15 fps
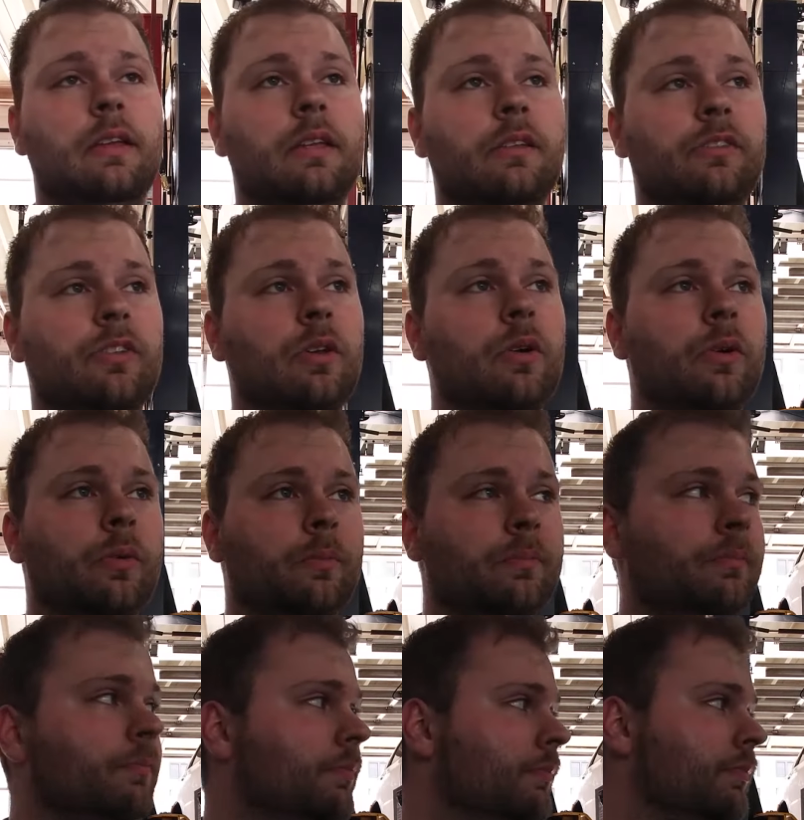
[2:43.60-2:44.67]
So
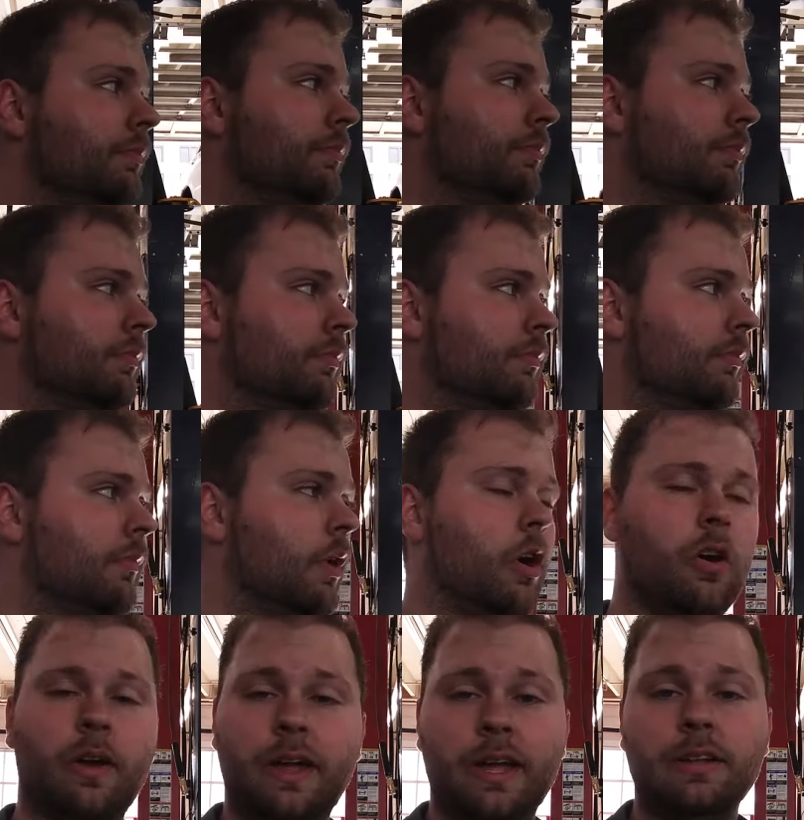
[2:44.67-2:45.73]

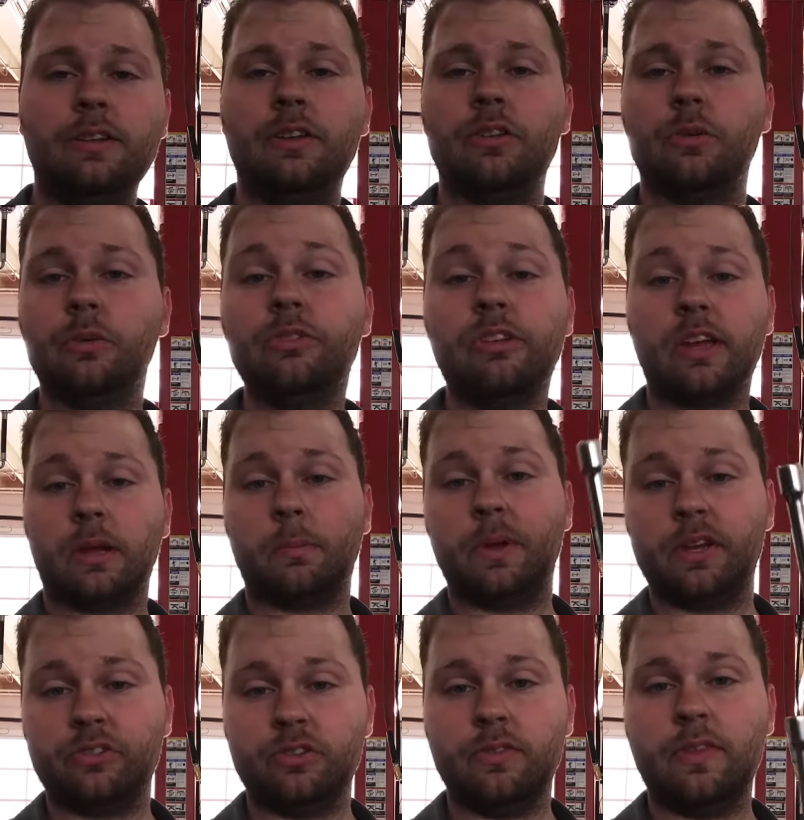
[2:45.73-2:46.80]
all I had to do was take a
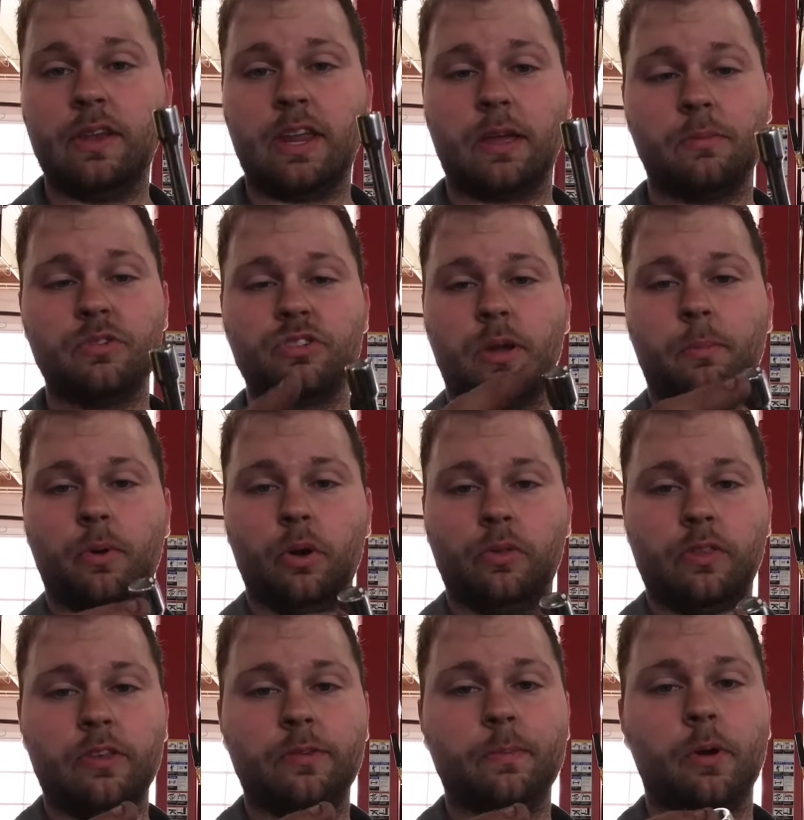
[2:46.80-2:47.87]
picture of the damage. I broke
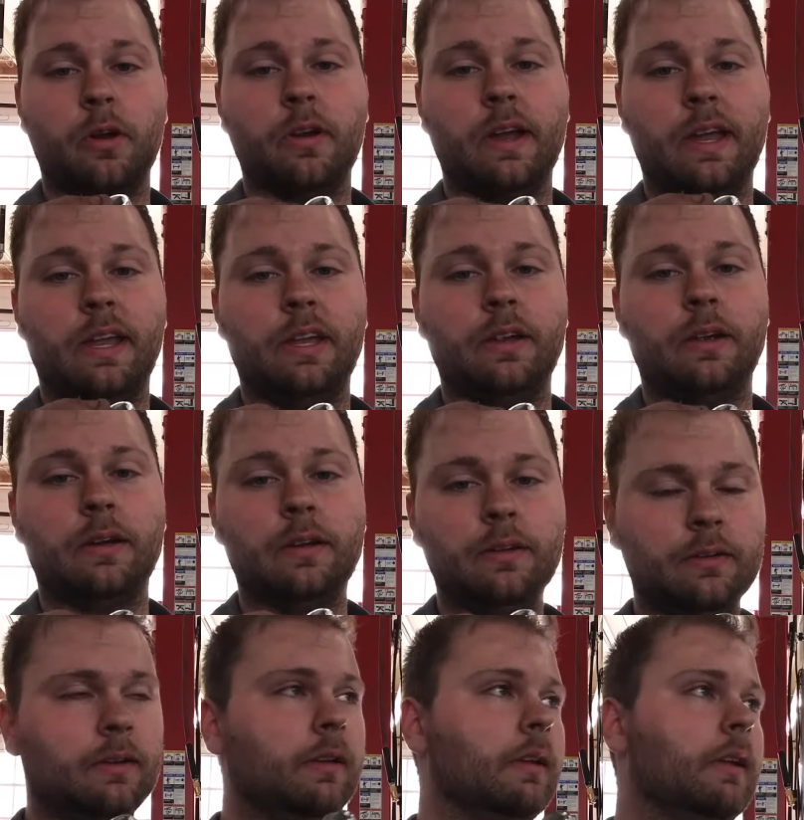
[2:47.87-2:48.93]
this part right here,
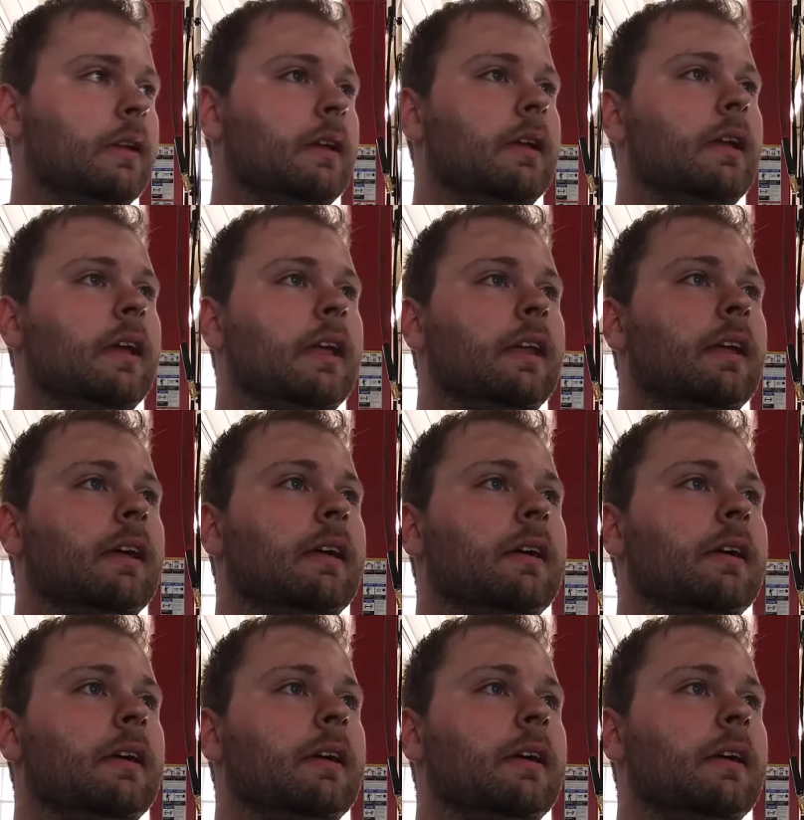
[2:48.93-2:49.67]
and